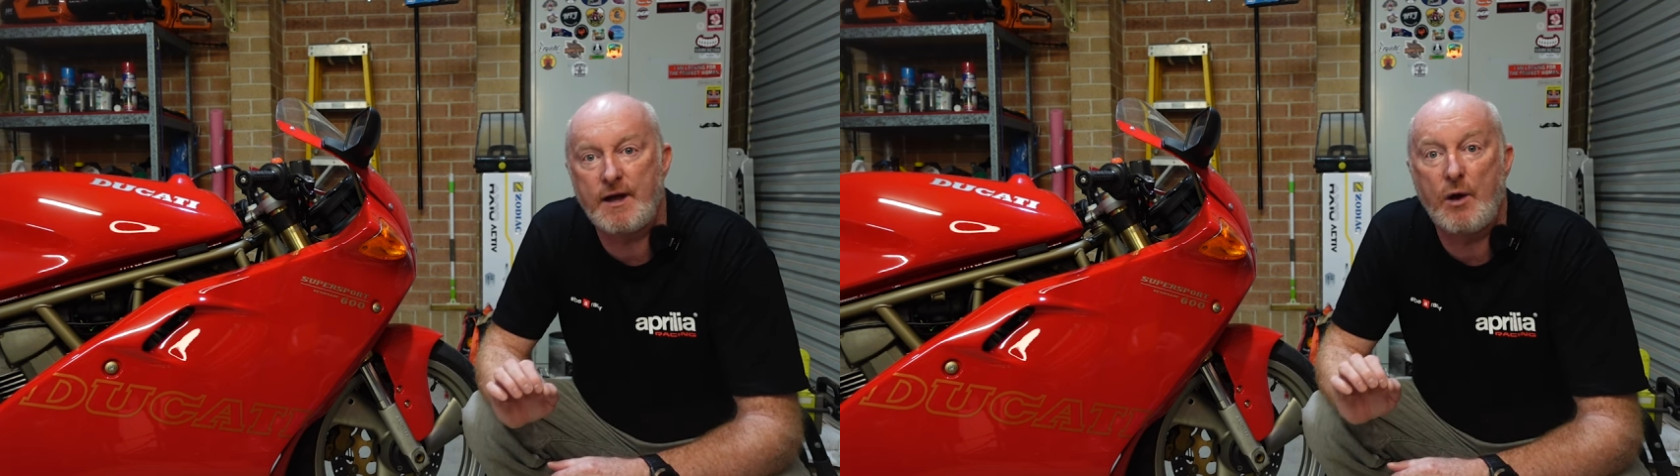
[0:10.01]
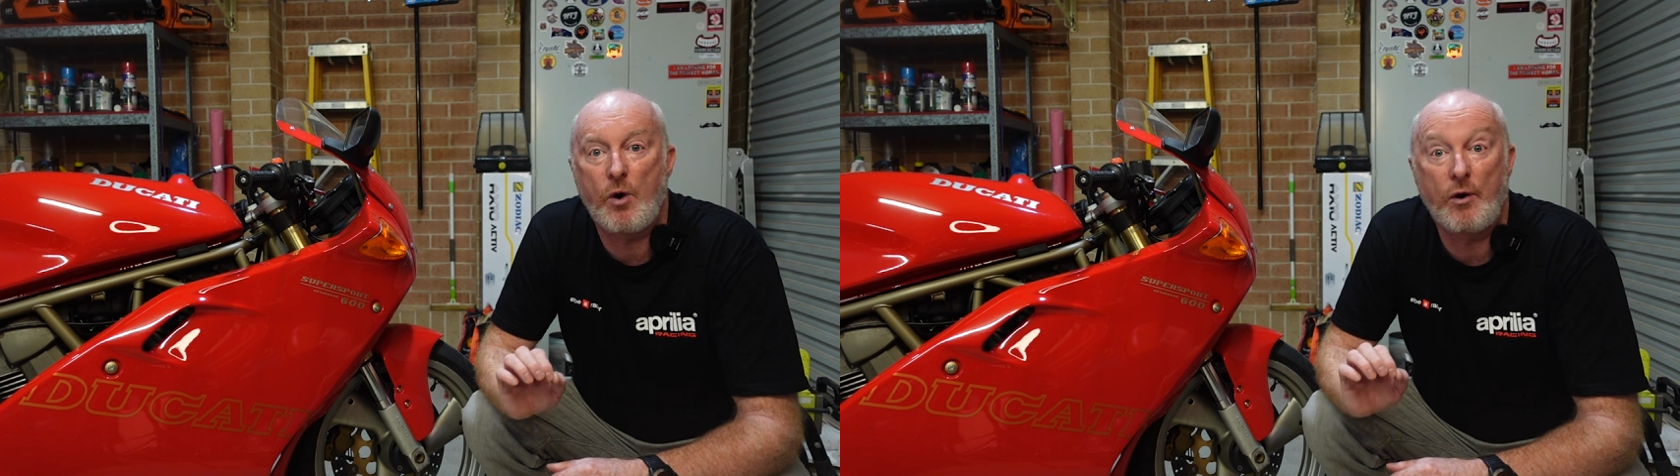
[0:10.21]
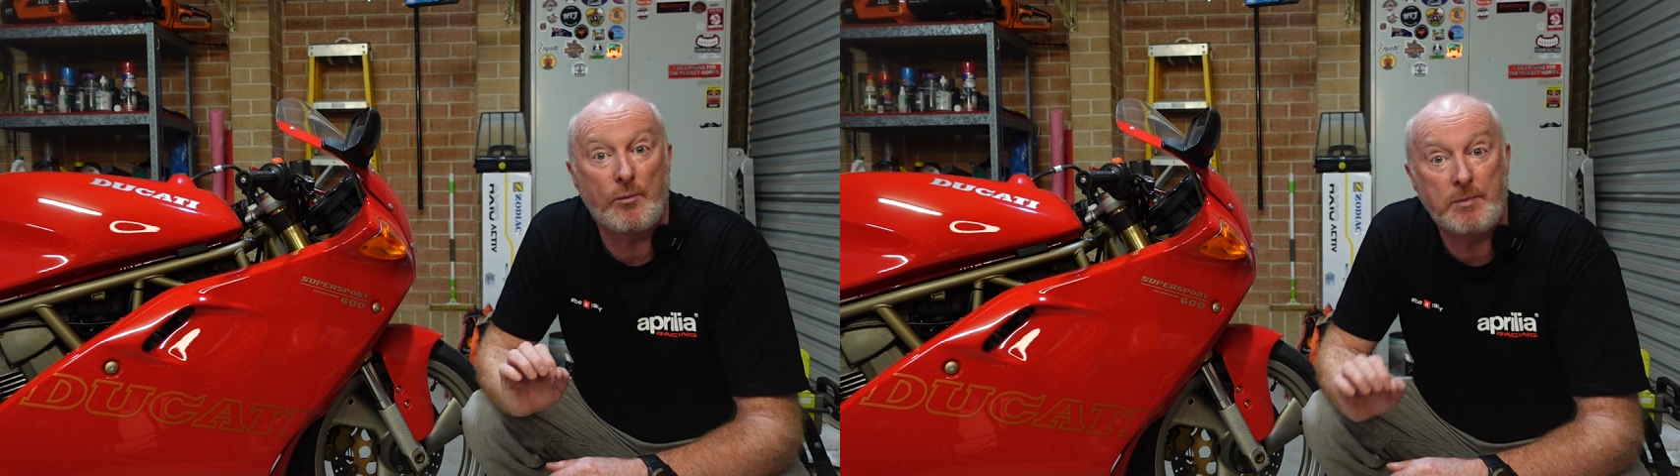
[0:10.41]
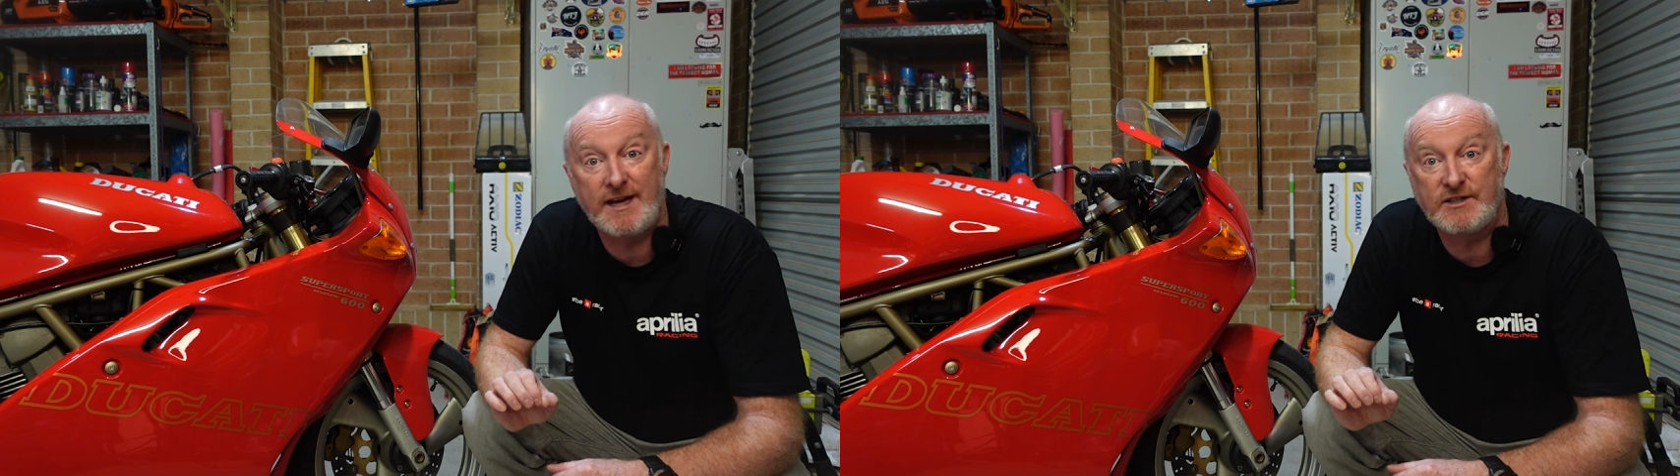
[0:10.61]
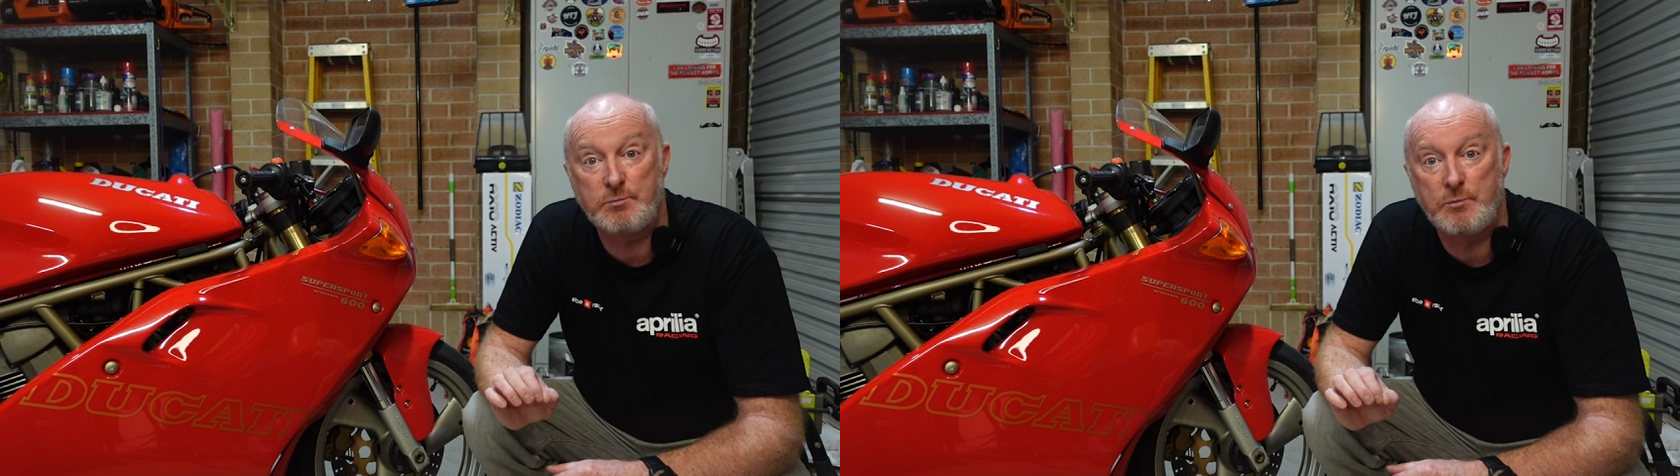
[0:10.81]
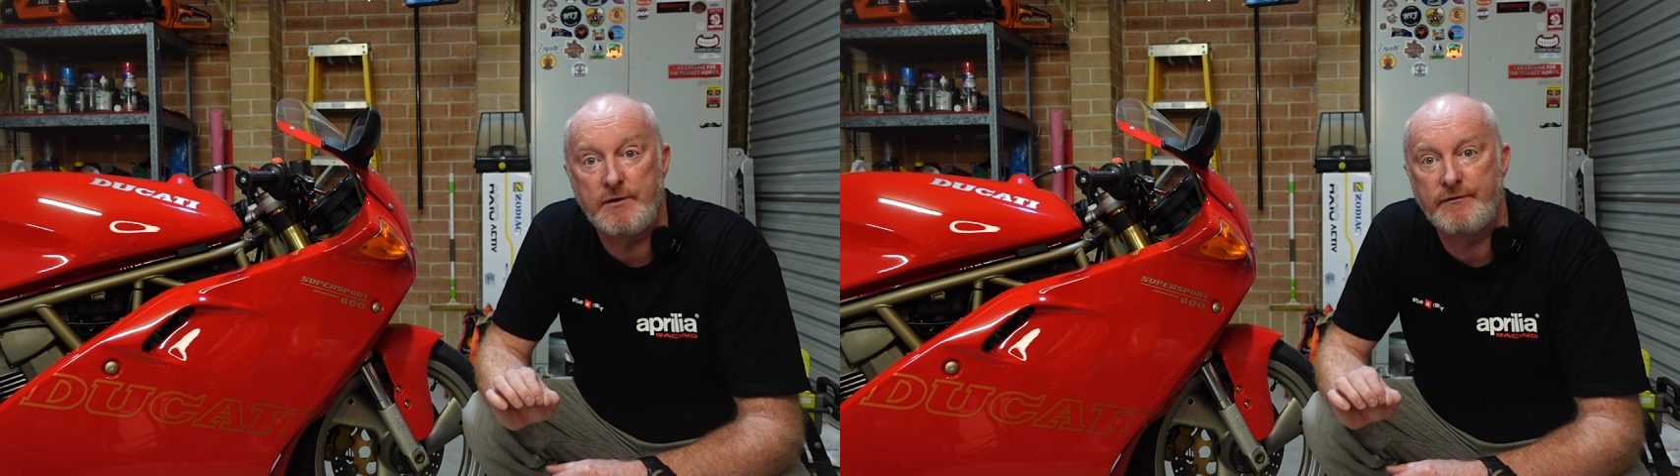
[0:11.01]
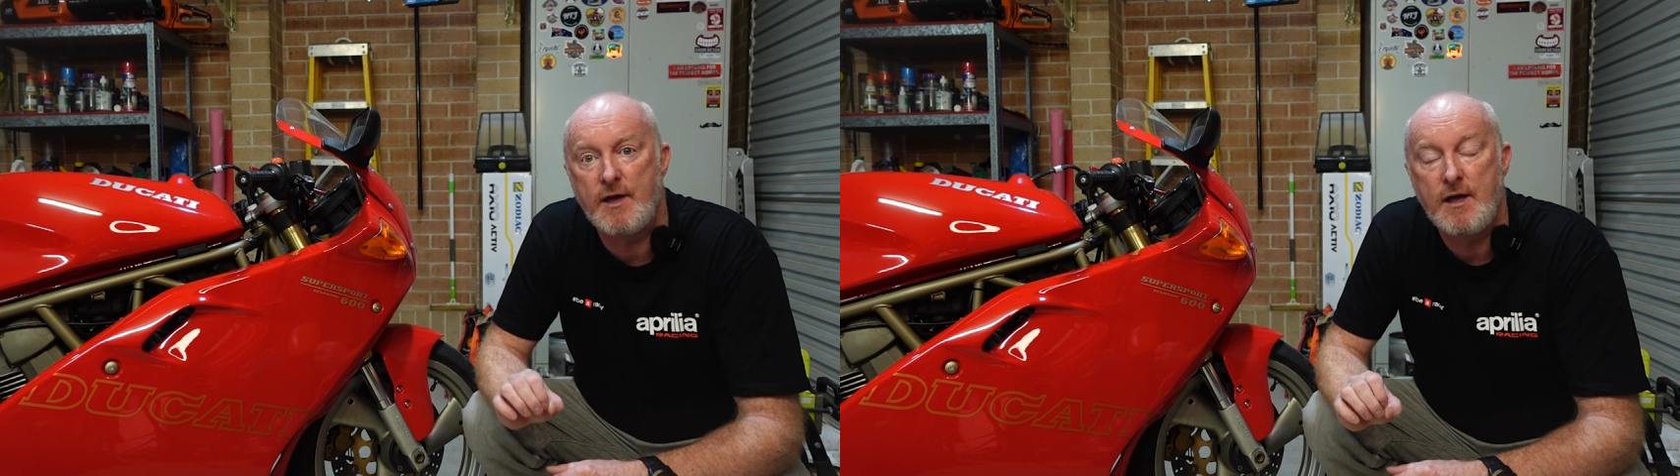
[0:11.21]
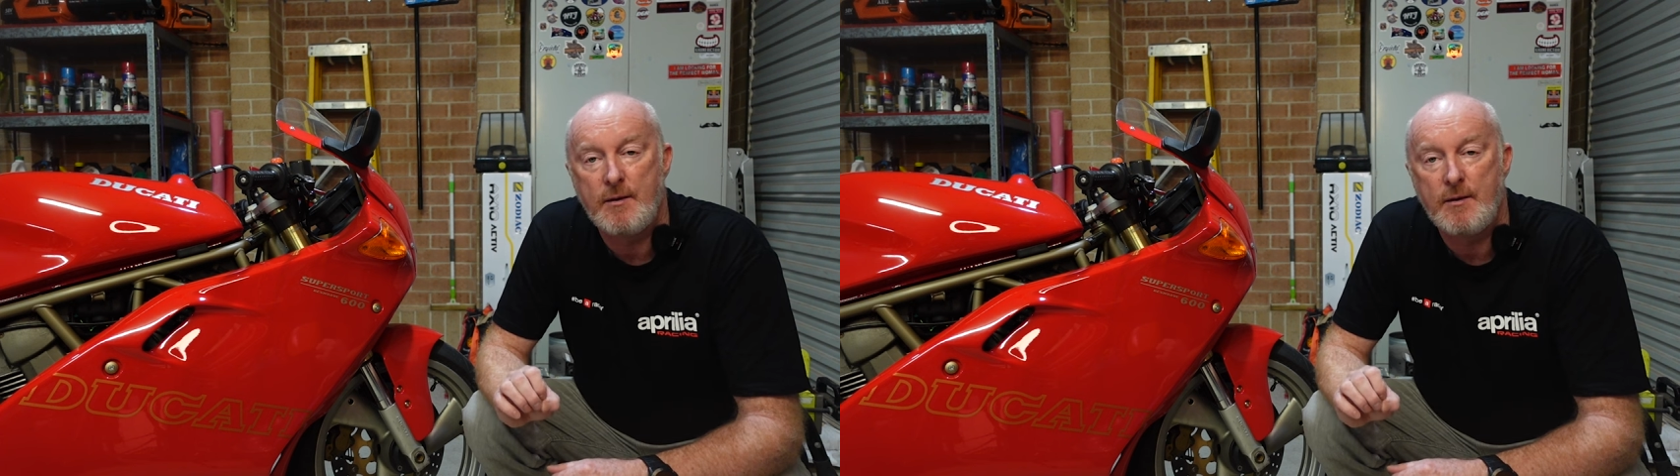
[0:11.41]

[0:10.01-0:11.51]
so I replaced them with